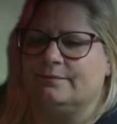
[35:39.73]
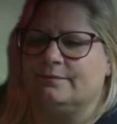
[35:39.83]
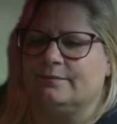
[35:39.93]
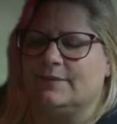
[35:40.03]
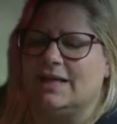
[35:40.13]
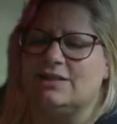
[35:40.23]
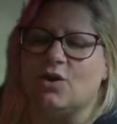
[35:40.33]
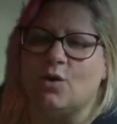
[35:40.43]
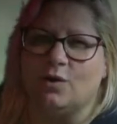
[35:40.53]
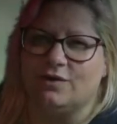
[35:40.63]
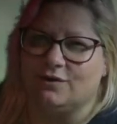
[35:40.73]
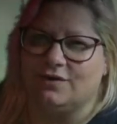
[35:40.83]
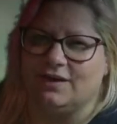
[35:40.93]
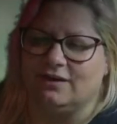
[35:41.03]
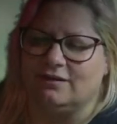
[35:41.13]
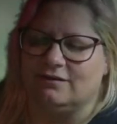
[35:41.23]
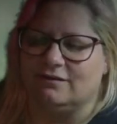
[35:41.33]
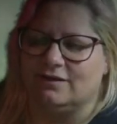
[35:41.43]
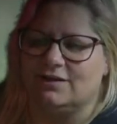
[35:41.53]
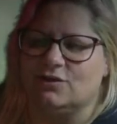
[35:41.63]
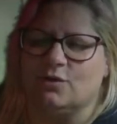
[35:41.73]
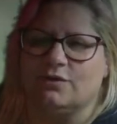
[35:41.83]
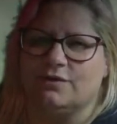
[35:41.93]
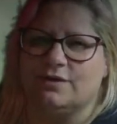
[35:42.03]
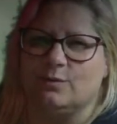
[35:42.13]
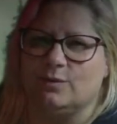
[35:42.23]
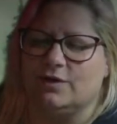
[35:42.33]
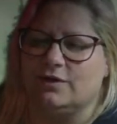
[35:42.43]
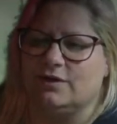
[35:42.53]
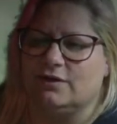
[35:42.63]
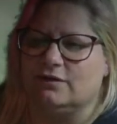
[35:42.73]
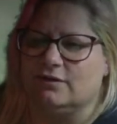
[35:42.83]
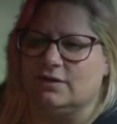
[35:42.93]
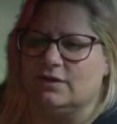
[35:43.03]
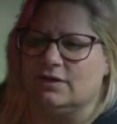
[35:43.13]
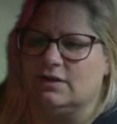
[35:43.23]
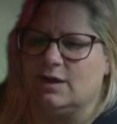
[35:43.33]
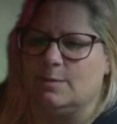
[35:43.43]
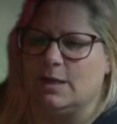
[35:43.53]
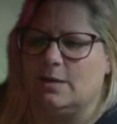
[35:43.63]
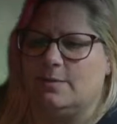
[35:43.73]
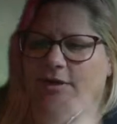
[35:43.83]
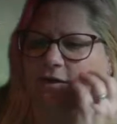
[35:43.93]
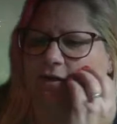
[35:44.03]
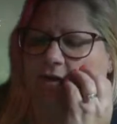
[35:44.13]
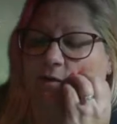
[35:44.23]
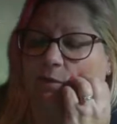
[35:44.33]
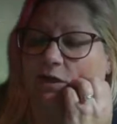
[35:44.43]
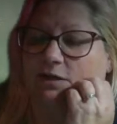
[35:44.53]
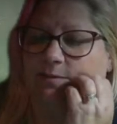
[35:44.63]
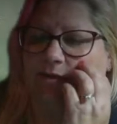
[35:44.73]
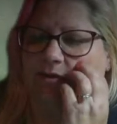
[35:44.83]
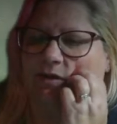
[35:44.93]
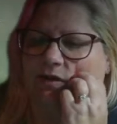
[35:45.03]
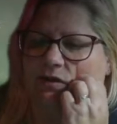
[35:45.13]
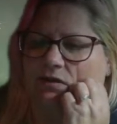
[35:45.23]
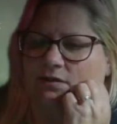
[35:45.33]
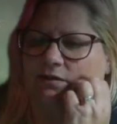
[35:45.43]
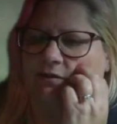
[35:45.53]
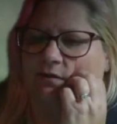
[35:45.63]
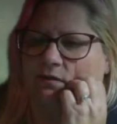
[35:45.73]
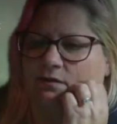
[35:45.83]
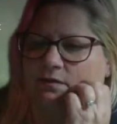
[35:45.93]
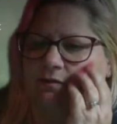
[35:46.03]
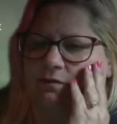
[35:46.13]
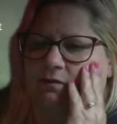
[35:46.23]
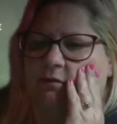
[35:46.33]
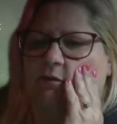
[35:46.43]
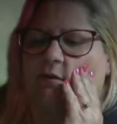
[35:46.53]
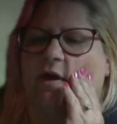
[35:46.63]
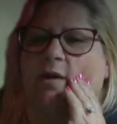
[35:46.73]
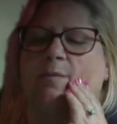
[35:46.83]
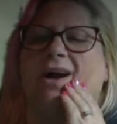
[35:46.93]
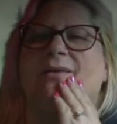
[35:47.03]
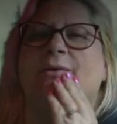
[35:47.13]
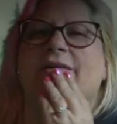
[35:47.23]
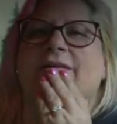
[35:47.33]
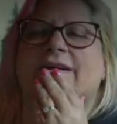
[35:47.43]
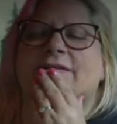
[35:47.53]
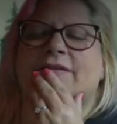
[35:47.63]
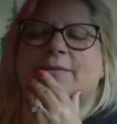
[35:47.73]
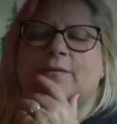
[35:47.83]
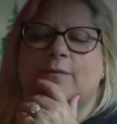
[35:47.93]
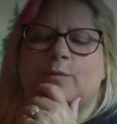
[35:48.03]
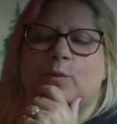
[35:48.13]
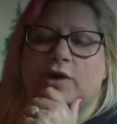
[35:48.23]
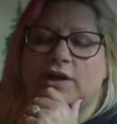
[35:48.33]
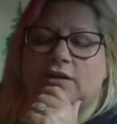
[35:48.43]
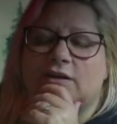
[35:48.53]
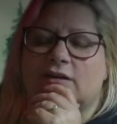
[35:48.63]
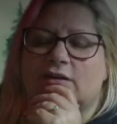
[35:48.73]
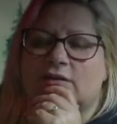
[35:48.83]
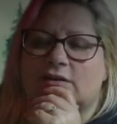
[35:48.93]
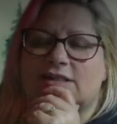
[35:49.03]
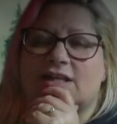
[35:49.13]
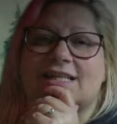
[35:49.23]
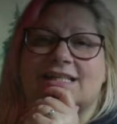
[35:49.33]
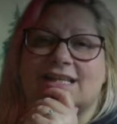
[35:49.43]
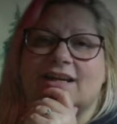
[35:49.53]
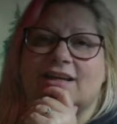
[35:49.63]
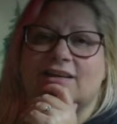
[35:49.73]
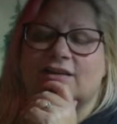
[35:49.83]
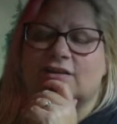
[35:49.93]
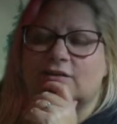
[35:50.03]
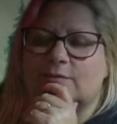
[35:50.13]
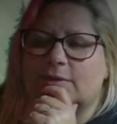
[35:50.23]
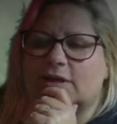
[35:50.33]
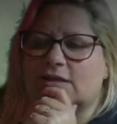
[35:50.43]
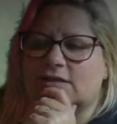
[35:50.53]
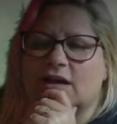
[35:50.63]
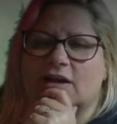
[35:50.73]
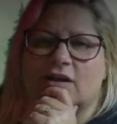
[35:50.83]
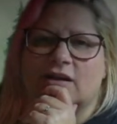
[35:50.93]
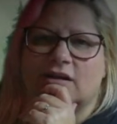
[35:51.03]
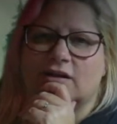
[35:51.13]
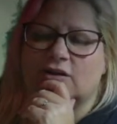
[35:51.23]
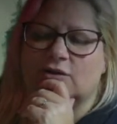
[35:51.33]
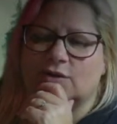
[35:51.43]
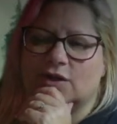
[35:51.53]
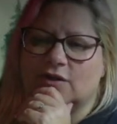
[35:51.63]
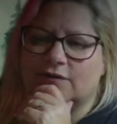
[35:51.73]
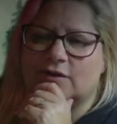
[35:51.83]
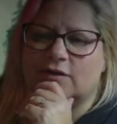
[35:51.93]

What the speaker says: it's a whole other thing. It's a whole other thing working there, in my opinion and my experience. My regret for working there is not staying there because I got a huge offer,